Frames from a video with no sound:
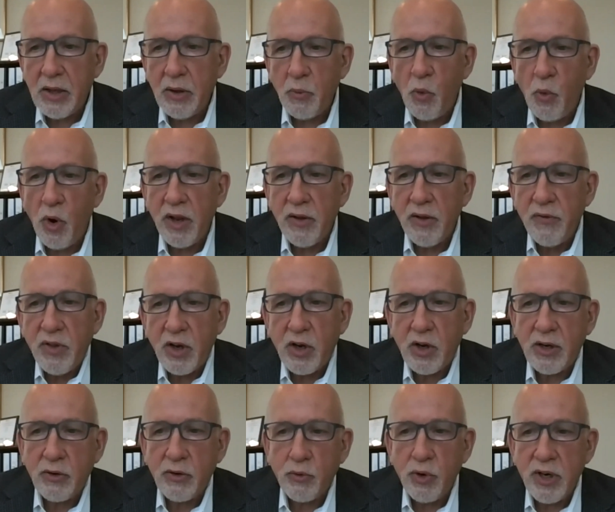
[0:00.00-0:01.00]
one of the
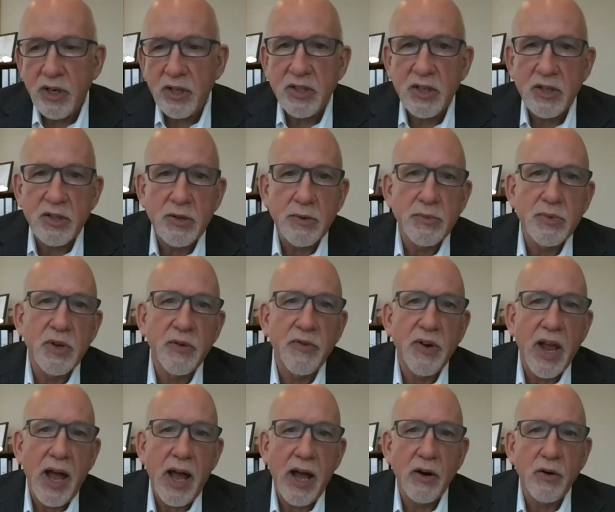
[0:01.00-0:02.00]
criticisms of
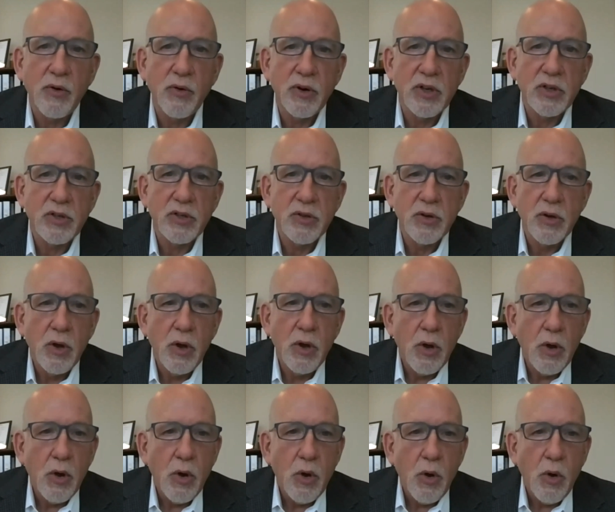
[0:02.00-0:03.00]
Congress
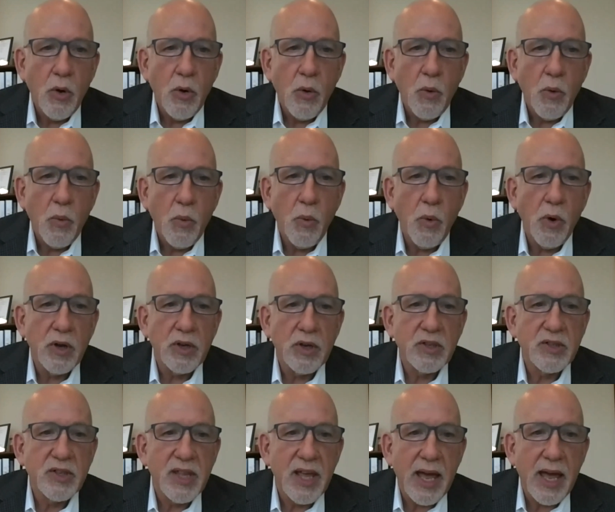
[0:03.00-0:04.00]

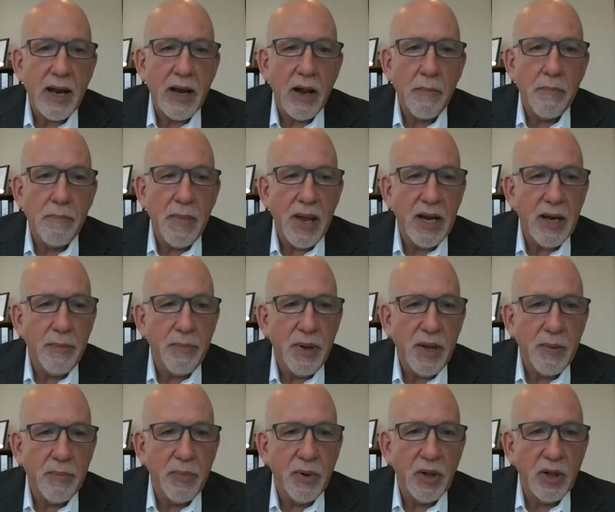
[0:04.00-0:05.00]
was that many
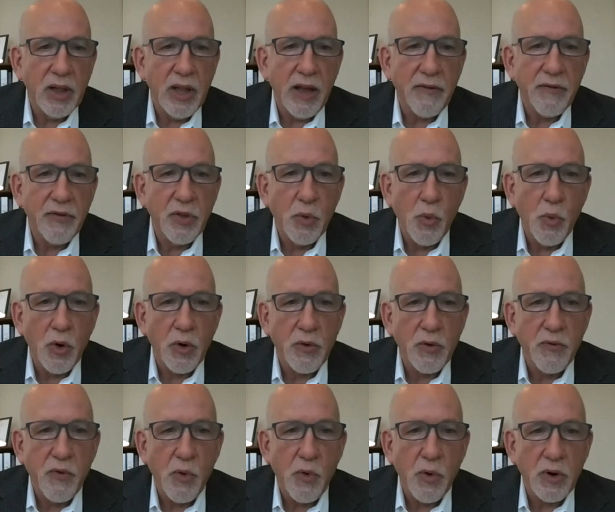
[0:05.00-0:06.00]
people left the
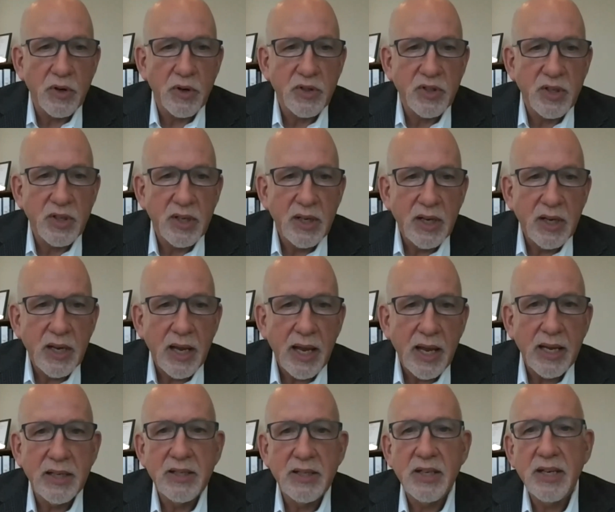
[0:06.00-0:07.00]
workforce
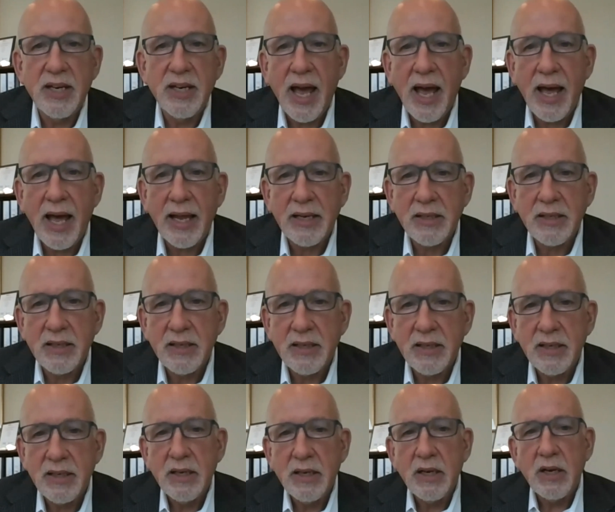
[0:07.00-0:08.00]
and did not
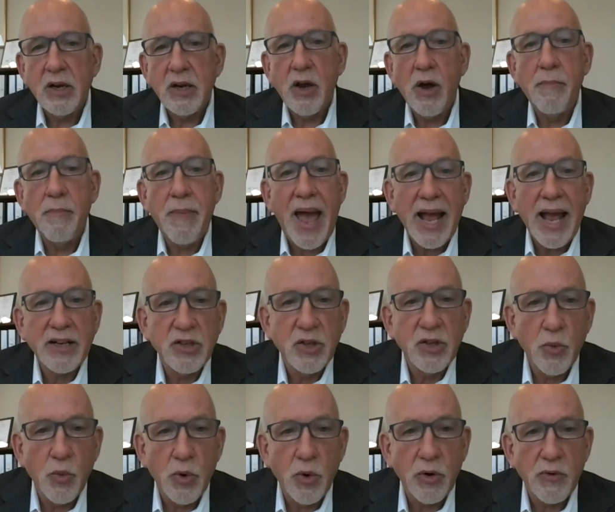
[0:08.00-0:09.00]
come back to the
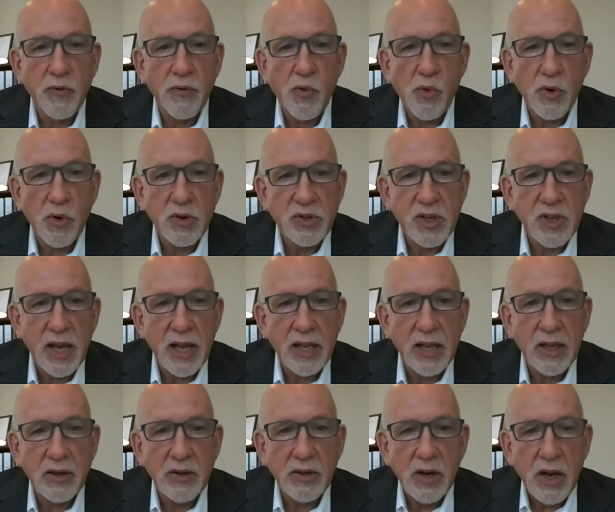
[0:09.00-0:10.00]
workforce,
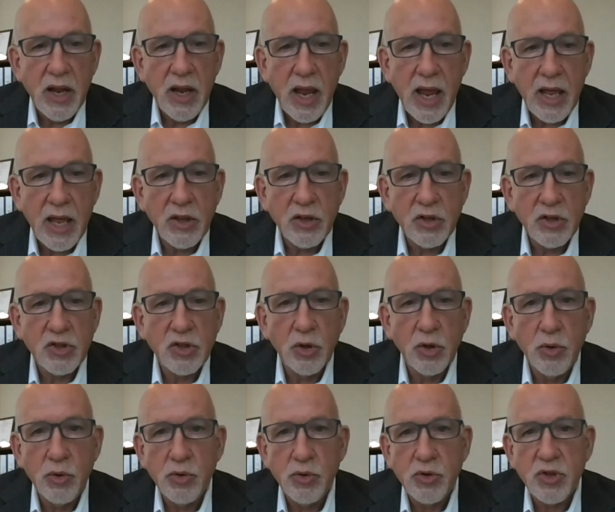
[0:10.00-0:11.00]
and the
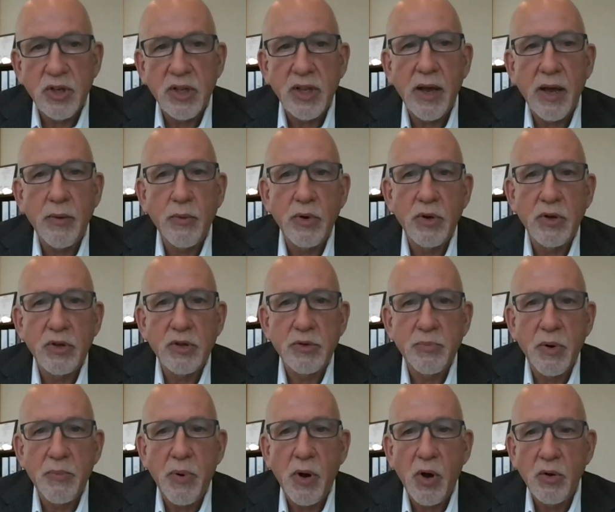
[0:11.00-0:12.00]
solution that was
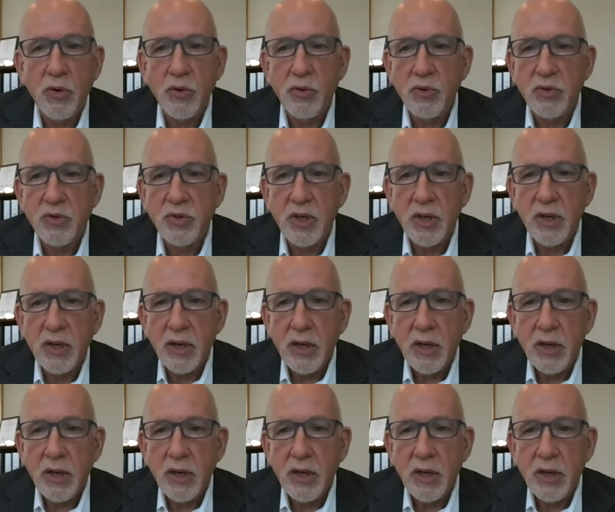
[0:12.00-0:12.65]
proposed